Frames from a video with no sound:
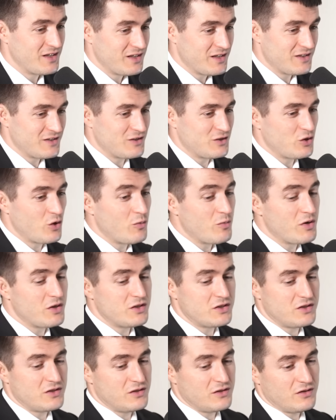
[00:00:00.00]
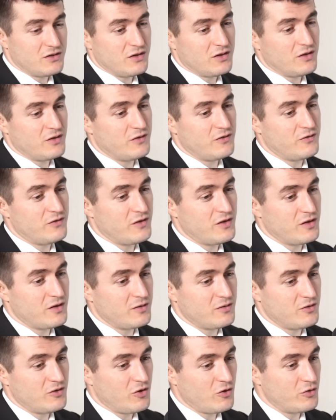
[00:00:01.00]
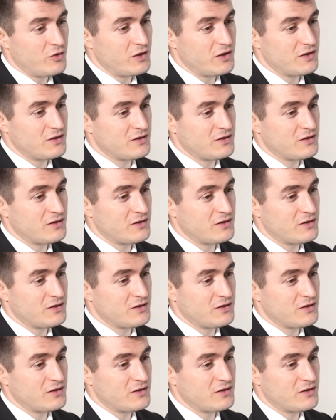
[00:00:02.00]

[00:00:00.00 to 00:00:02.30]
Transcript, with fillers: because so much of uh, coding